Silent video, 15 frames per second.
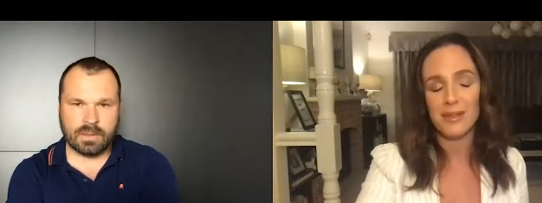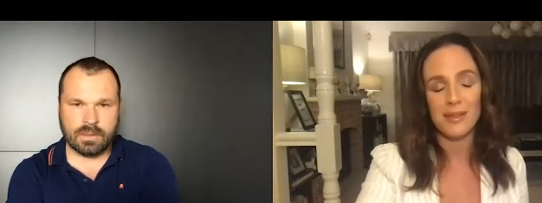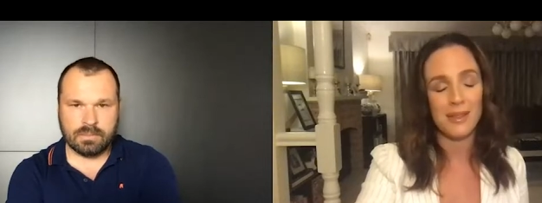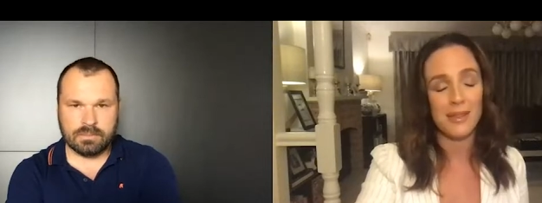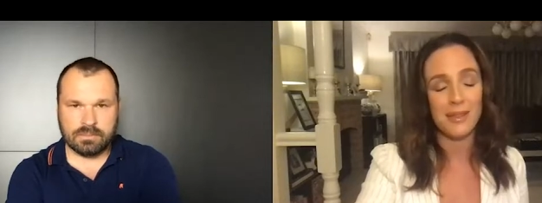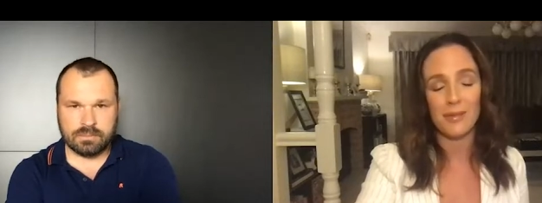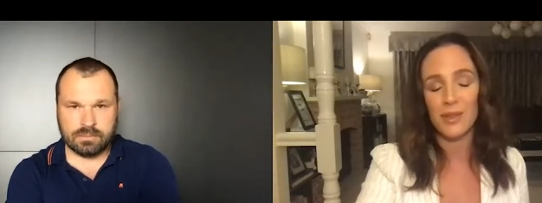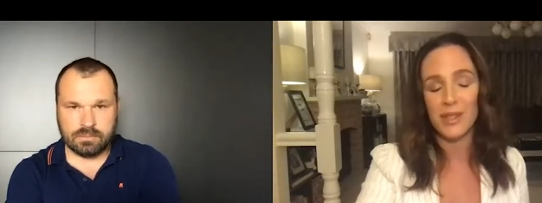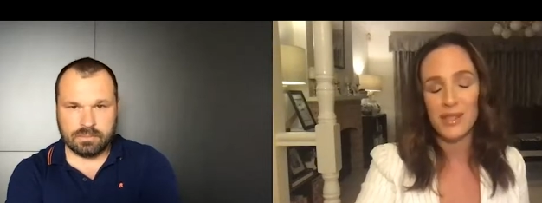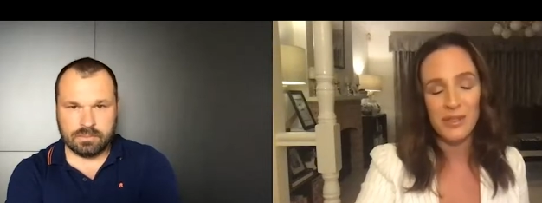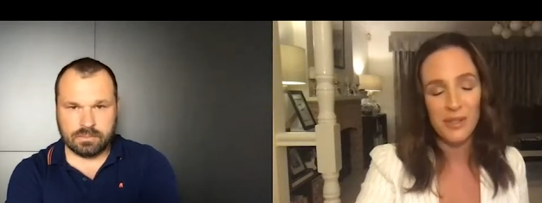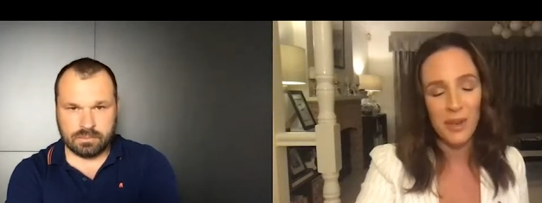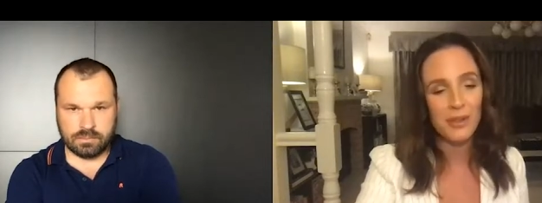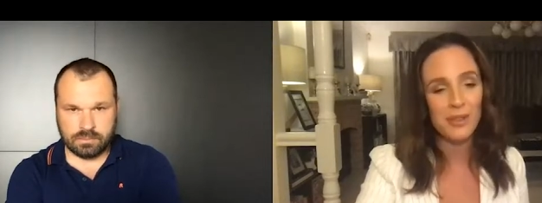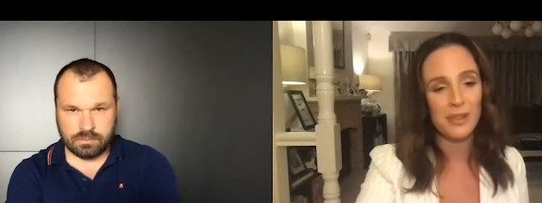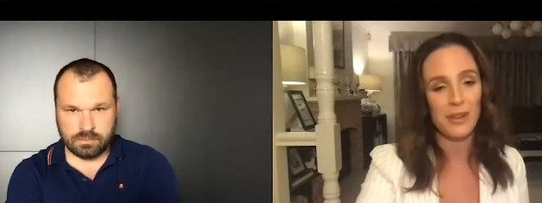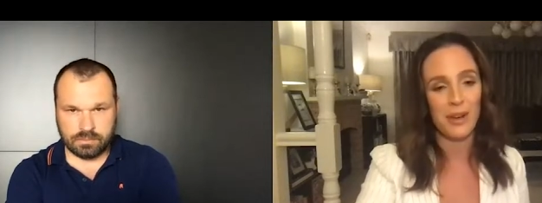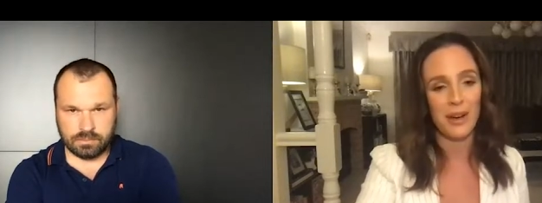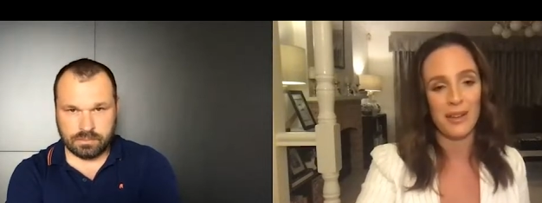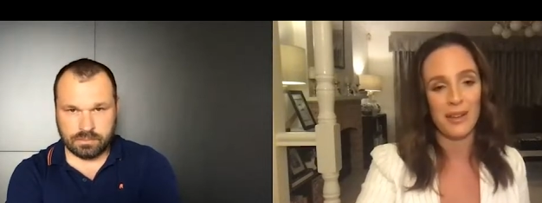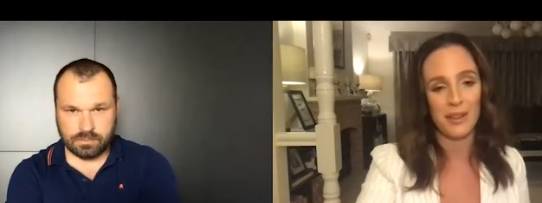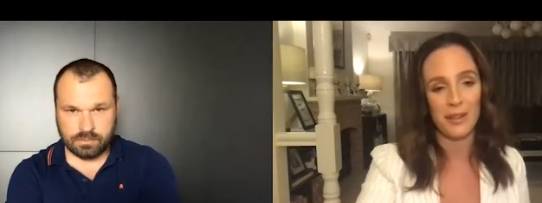Speaker 1: and we're so
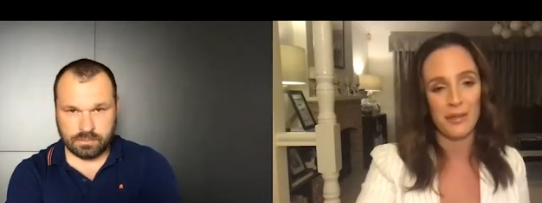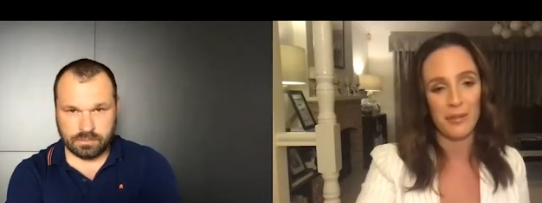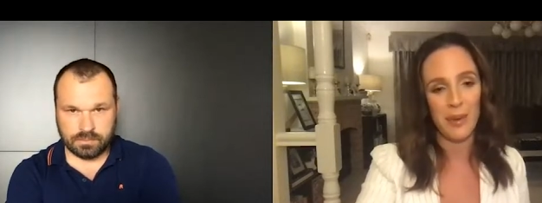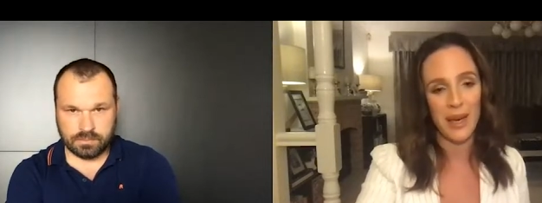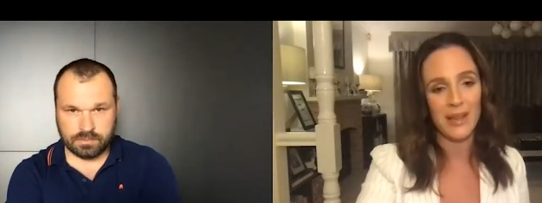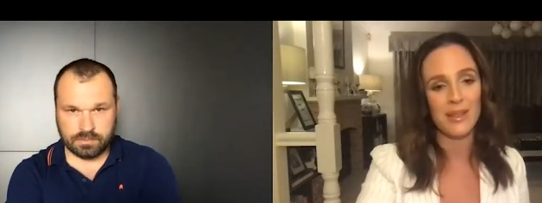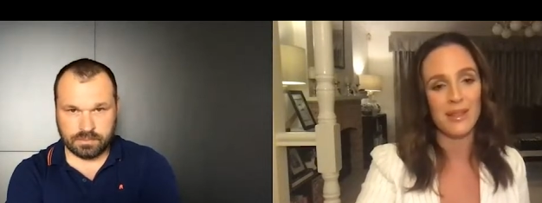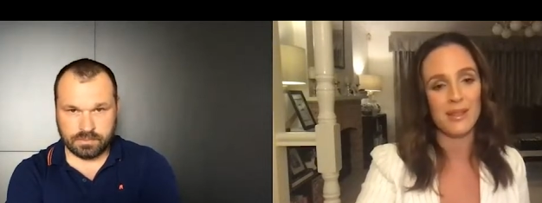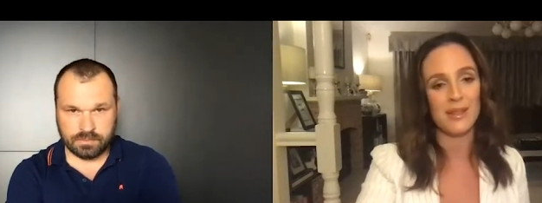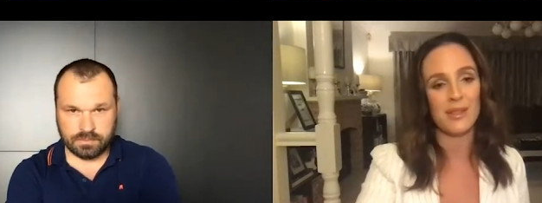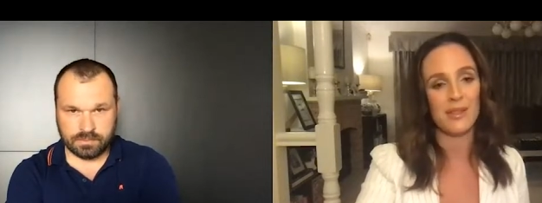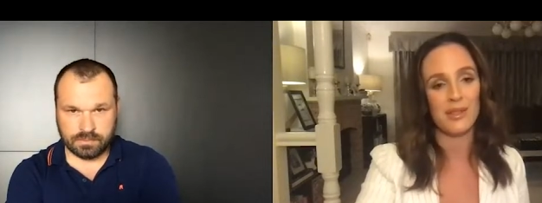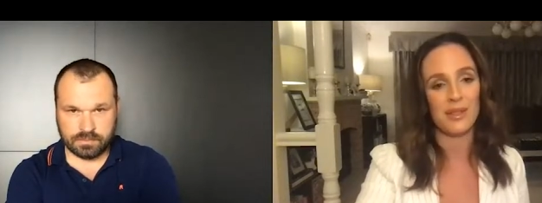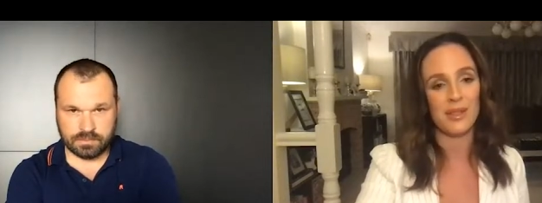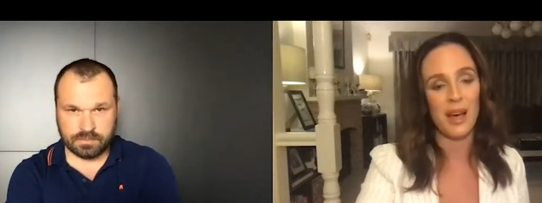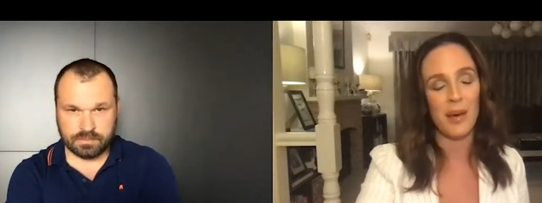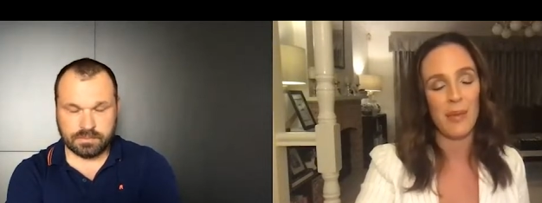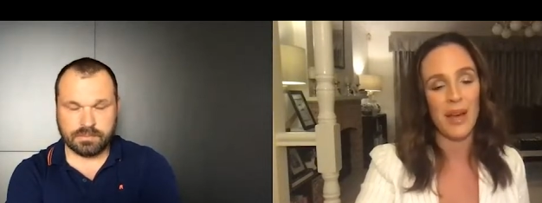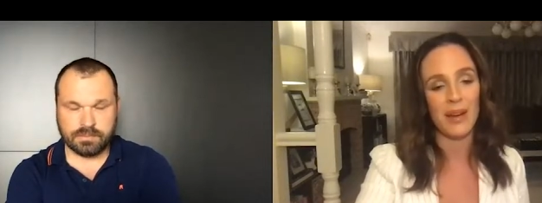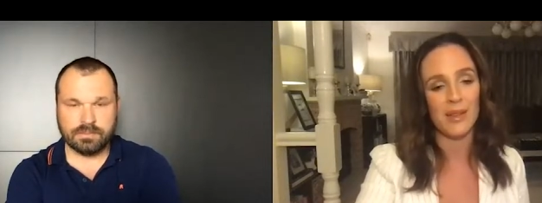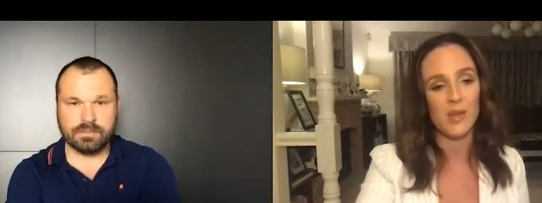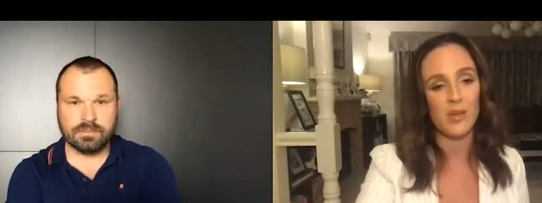delighted that you've made the decision to come out
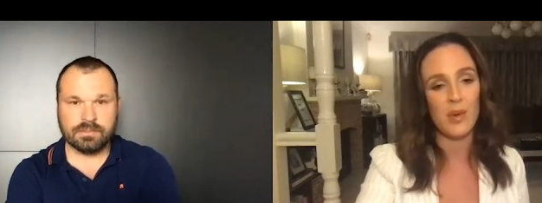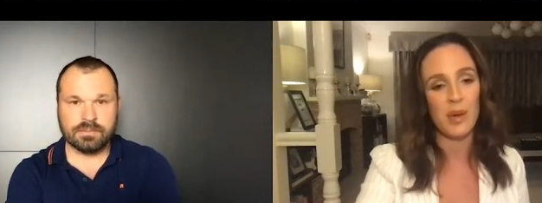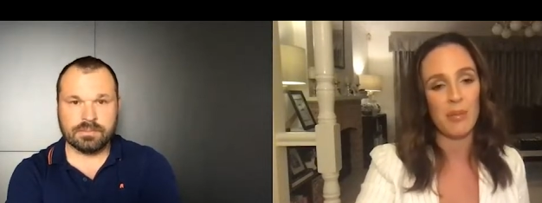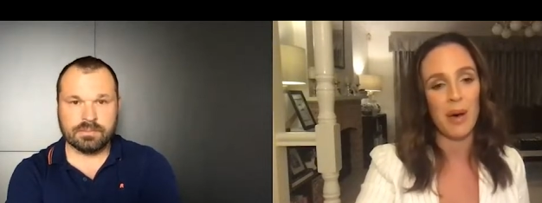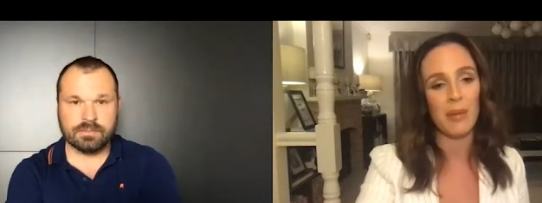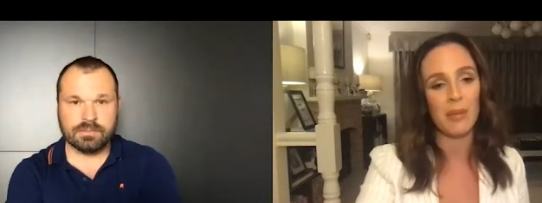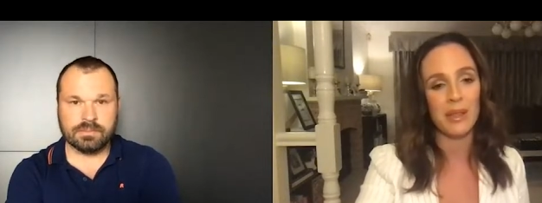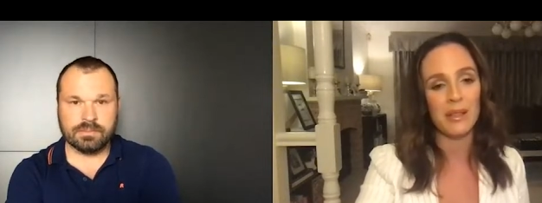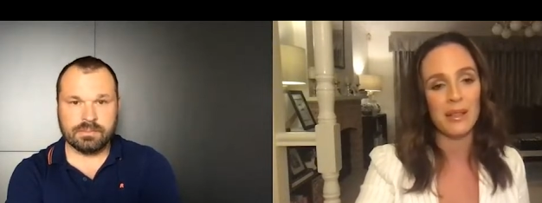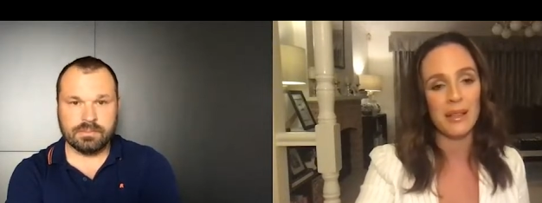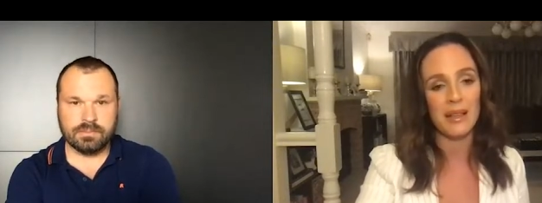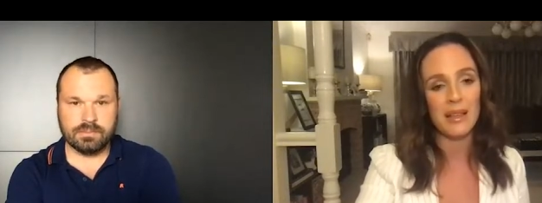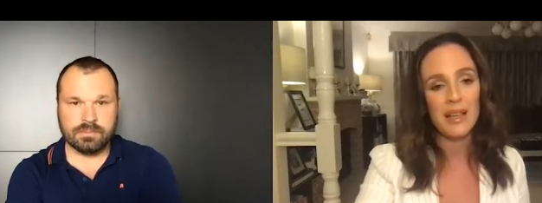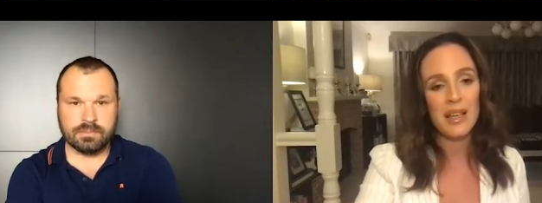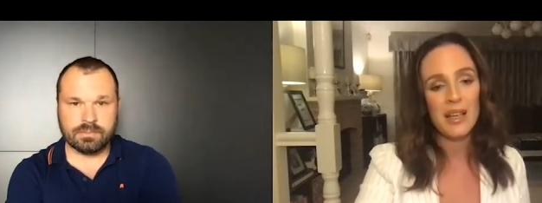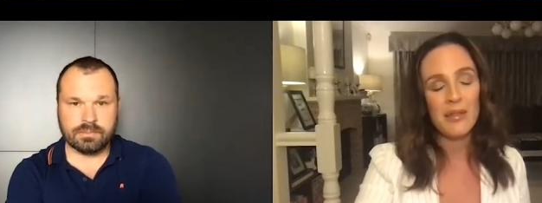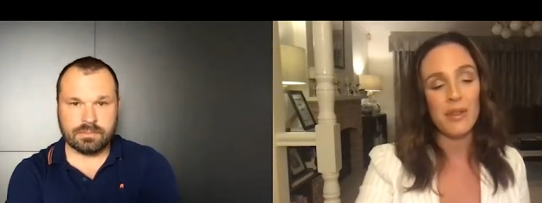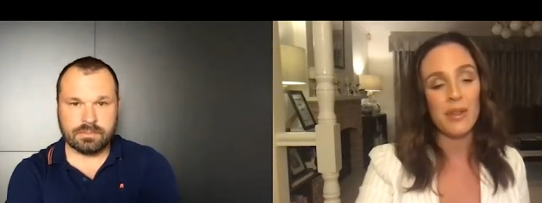and speak publicly for the